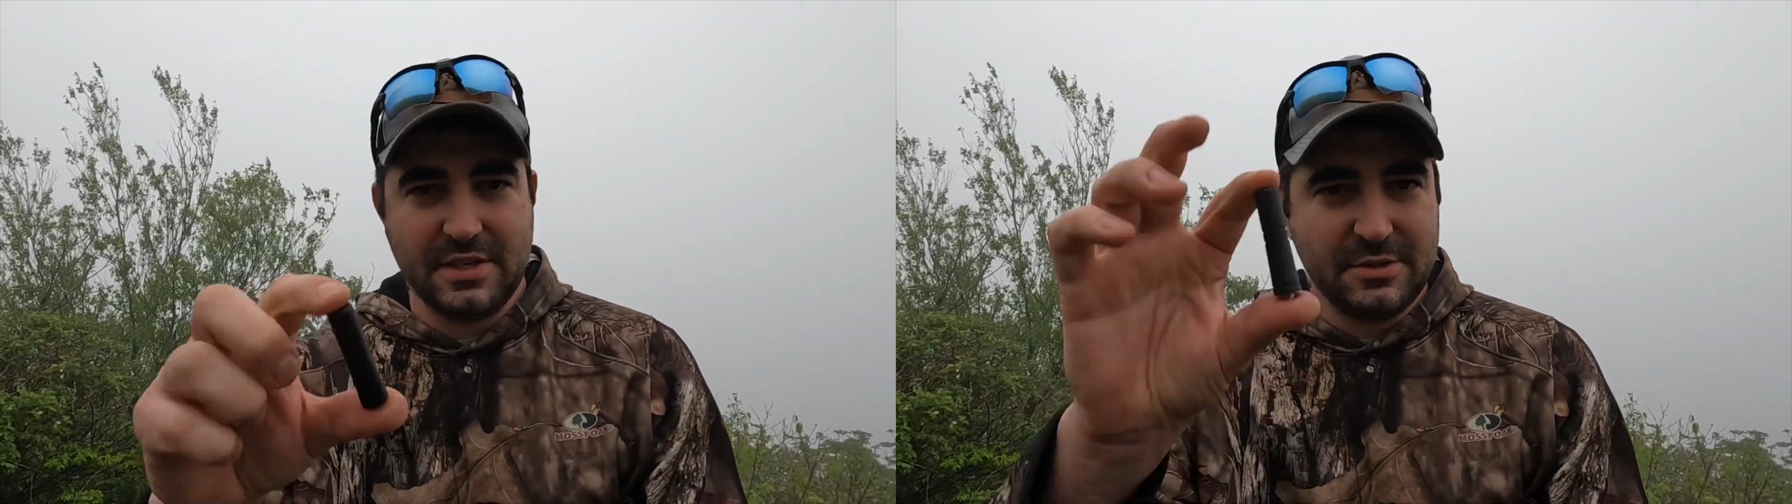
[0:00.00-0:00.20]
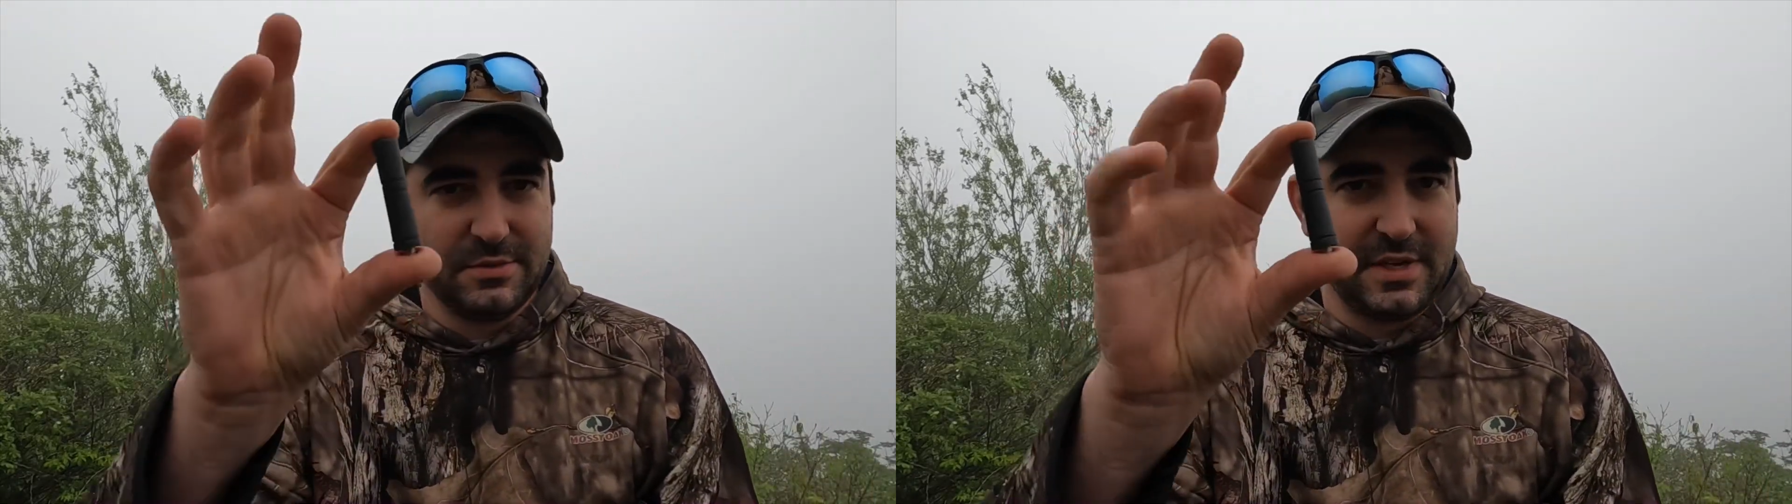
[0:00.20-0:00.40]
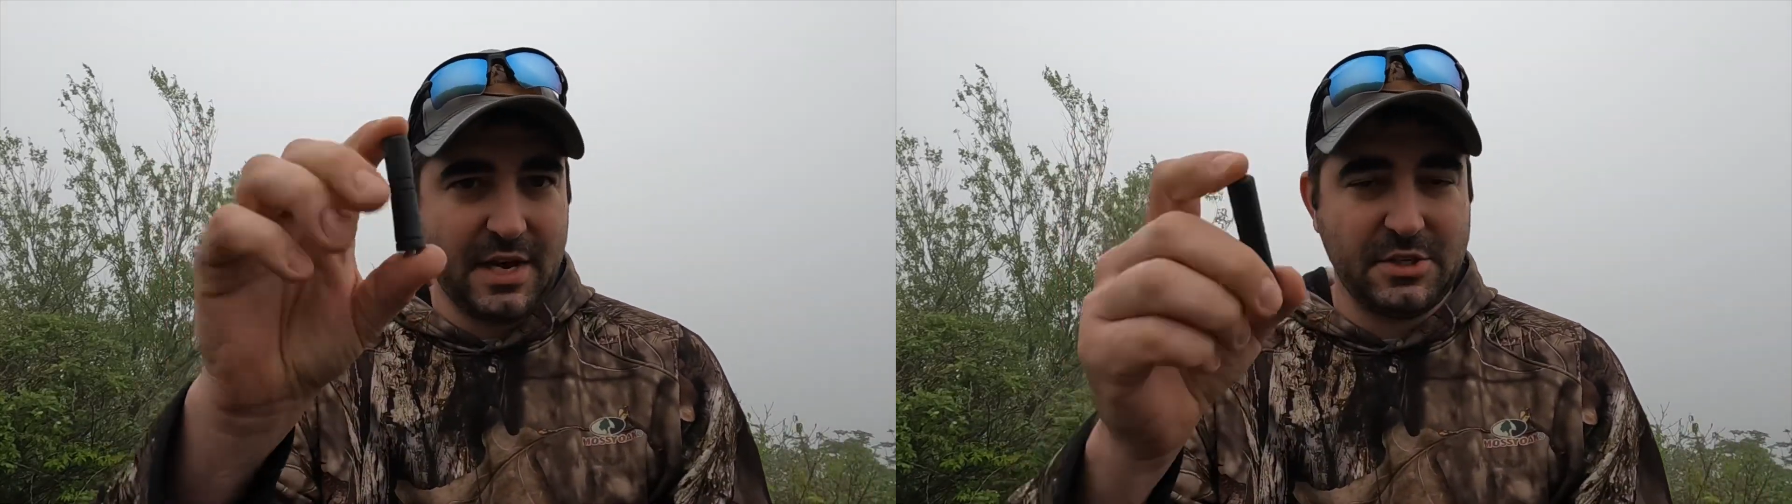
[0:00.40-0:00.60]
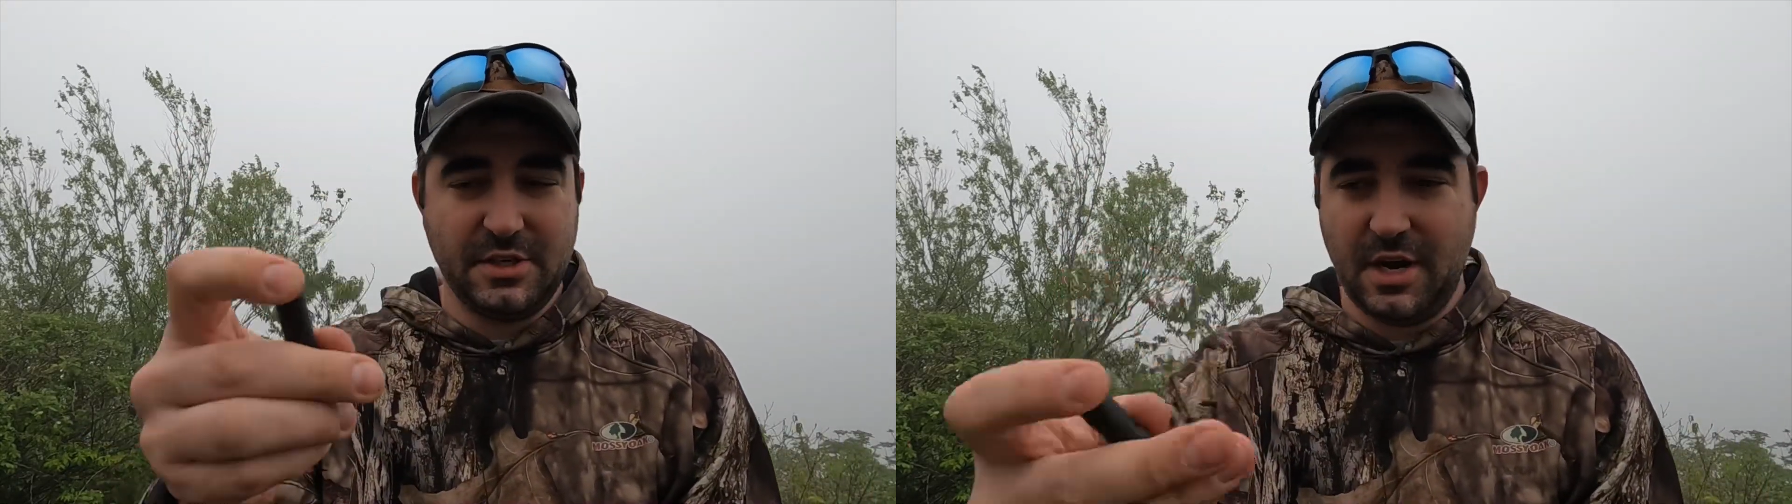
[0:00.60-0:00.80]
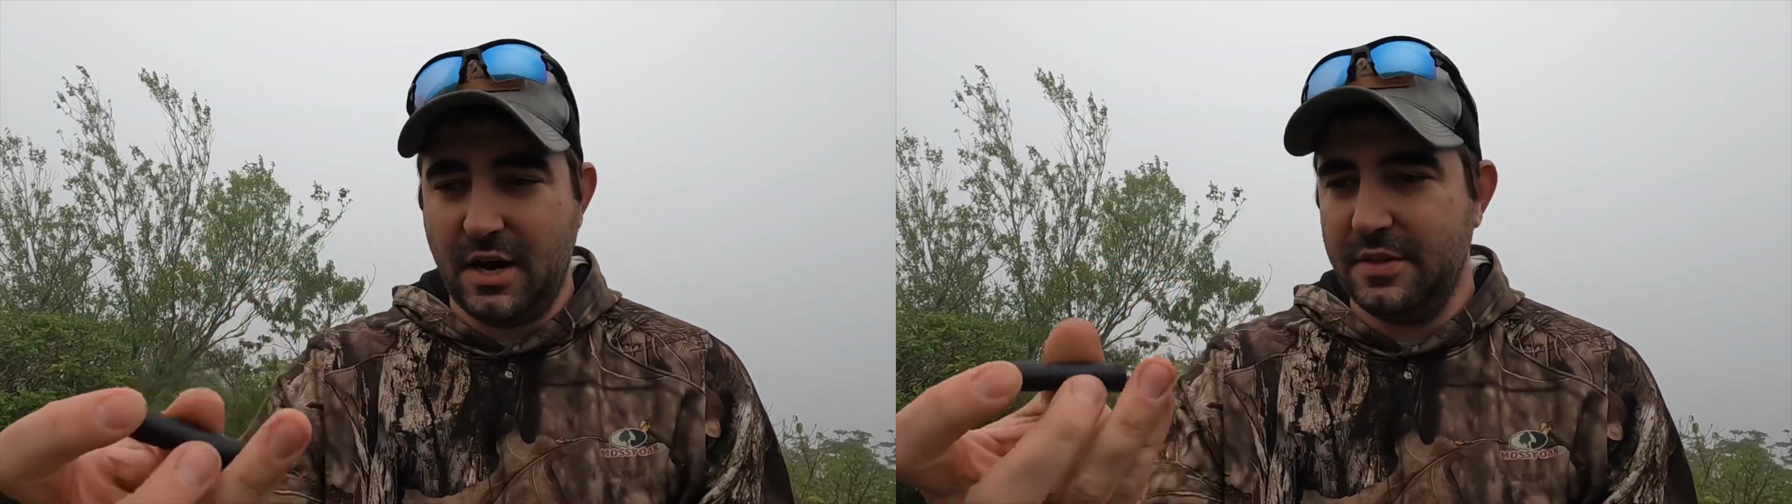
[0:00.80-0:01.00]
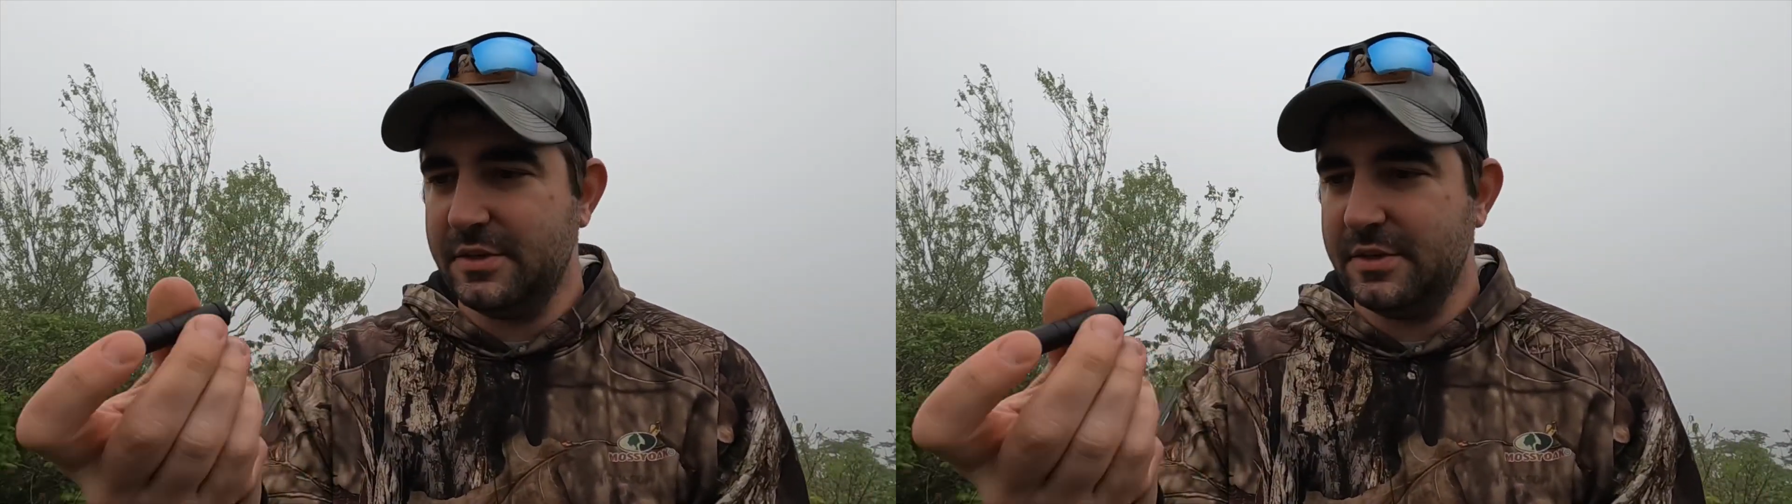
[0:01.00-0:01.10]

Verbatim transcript: This one's actually not.